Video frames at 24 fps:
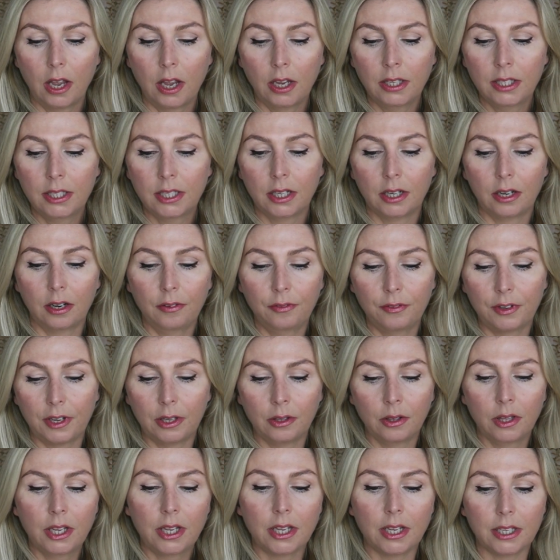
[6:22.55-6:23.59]
until I
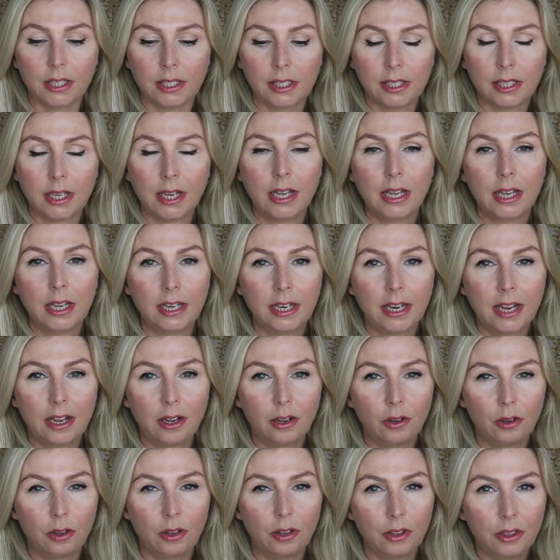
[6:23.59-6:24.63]
found this.
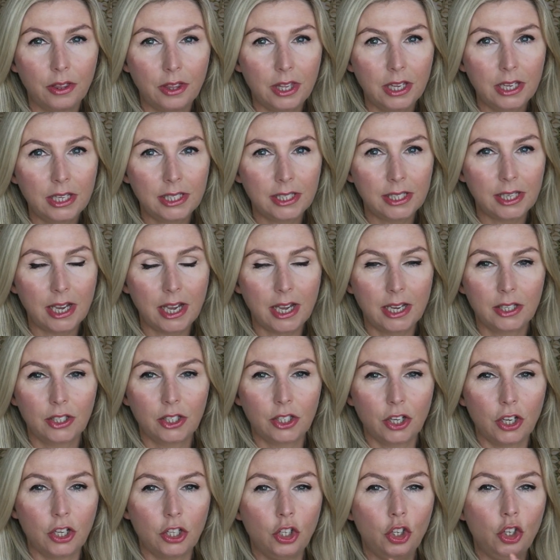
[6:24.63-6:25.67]
Now, this
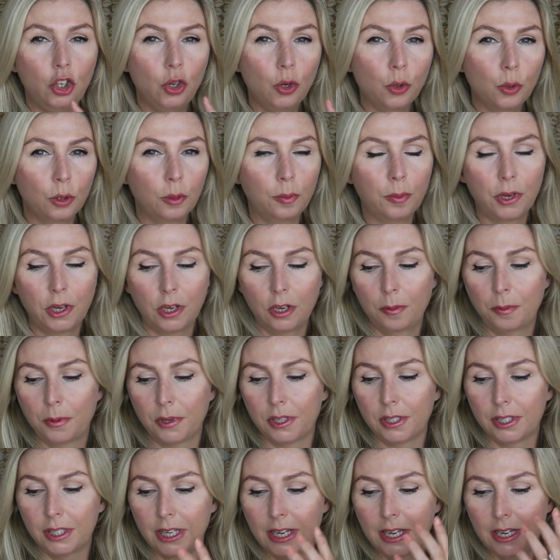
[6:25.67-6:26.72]
has a dual
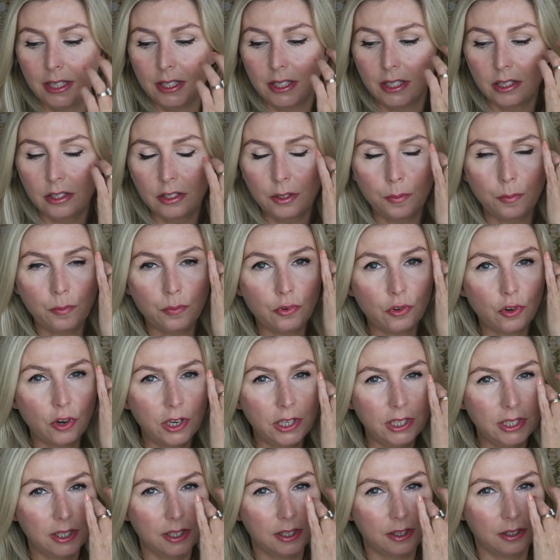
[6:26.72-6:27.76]
purpose. It does
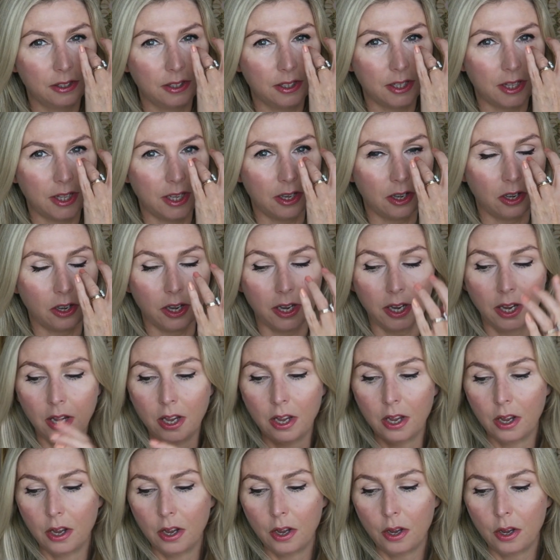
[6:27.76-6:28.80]
brighten under the eye
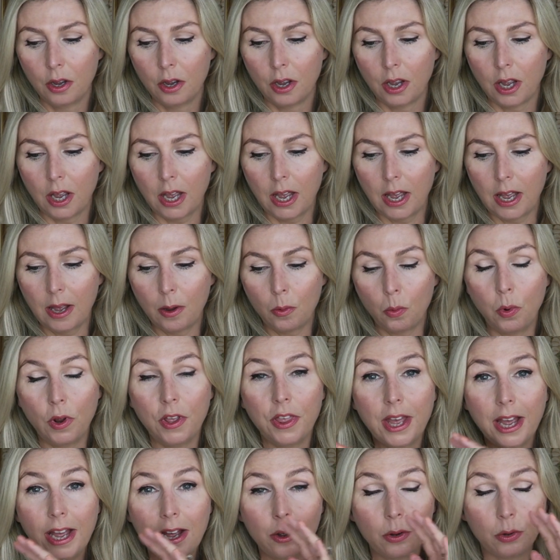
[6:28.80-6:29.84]

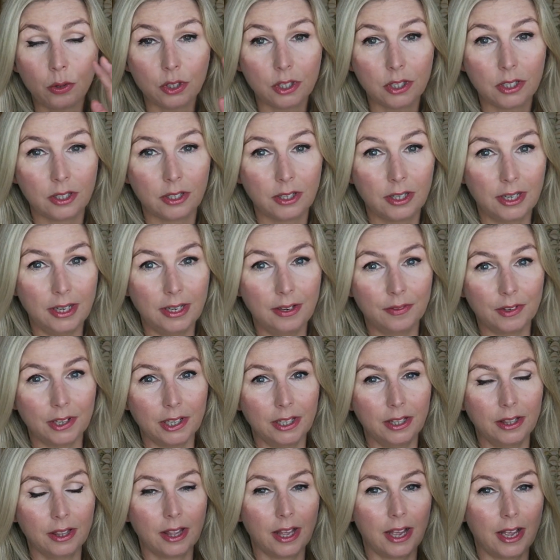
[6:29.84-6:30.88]
without
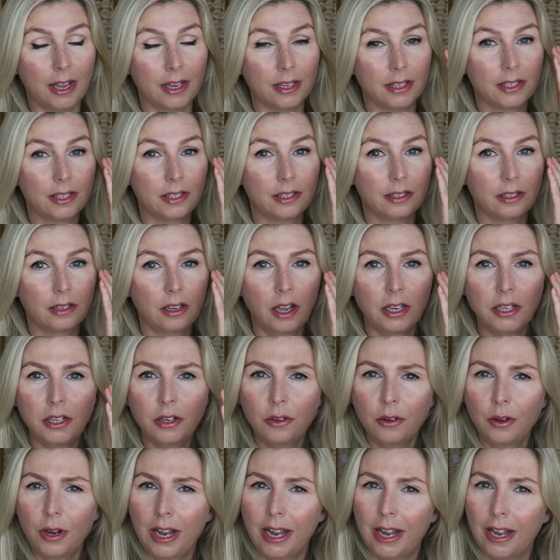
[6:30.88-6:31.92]
leaving that, I
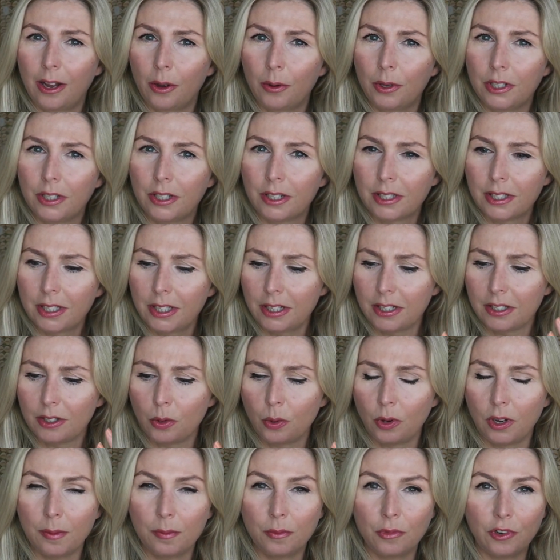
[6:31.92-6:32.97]
don't know how it does it, it's
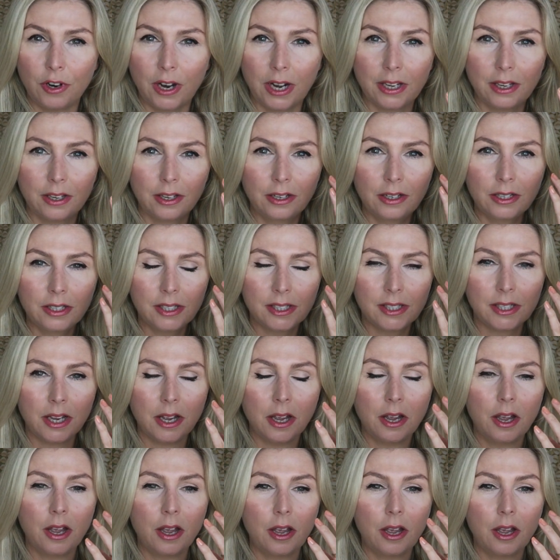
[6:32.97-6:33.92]
quite miraculous,